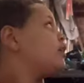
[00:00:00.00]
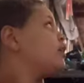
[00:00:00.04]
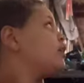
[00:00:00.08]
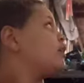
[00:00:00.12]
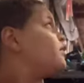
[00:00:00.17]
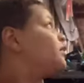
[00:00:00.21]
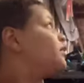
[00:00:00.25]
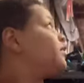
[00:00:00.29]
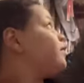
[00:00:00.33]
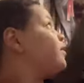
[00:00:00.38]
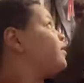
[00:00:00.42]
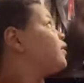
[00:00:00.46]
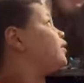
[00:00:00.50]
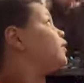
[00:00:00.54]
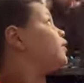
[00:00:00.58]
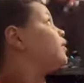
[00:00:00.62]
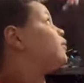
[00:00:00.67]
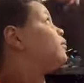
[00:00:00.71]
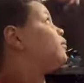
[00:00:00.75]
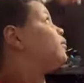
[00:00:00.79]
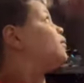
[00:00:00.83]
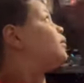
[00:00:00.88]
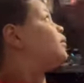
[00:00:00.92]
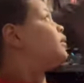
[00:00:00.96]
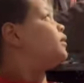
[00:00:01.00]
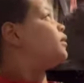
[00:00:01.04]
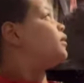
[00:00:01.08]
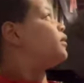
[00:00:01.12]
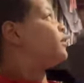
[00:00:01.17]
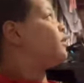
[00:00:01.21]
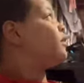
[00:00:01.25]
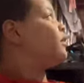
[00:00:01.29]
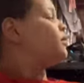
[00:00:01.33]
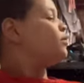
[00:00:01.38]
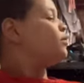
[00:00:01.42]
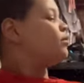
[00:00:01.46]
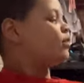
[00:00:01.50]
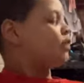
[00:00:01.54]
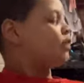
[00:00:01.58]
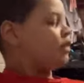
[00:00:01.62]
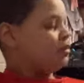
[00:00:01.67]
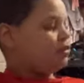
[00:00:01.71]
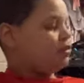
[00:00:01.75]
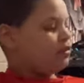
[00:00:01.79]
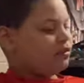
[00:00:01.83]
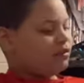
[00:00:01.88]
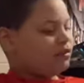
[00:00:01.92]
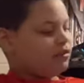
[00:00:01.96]

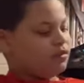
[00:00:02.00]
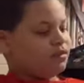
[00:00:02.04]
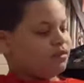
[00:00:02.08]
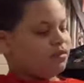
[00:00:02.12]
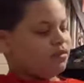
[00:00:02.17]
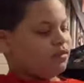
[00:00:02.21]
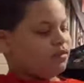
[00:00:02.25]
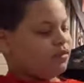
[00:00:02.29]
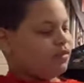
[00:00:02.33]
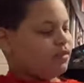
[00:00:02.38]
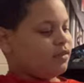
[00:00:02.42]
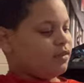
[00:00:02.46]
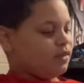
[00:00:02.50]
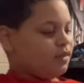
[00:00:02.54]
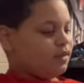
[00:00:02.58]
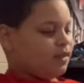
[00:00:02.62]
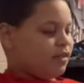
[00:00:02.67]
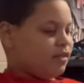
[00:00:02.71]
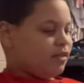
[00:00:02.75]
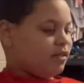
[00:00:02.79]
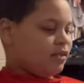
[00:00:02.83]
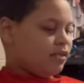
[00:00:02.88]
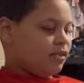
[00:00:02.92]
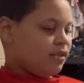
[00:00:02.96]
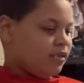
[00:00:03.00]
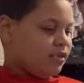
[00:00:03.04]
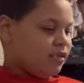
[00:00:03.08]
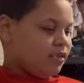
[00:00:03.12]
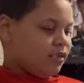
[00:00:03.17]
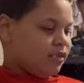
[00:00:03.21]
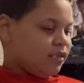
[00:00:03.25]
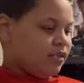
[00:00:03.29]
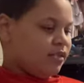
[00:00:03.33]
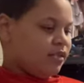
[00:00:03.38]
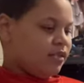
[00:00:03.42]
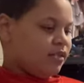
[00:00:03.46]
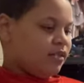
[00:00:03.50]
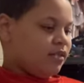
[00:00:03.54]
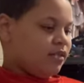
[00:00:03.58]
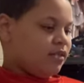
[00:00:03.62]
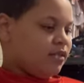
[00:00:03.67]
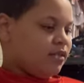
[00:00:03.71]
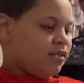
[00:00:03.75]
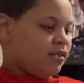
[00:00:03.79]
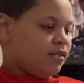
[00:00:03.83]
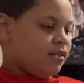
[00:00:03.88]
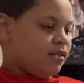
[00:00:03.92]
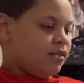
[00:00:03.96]

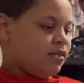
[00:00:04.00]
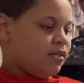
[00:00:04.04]
No one is speaking in this clip.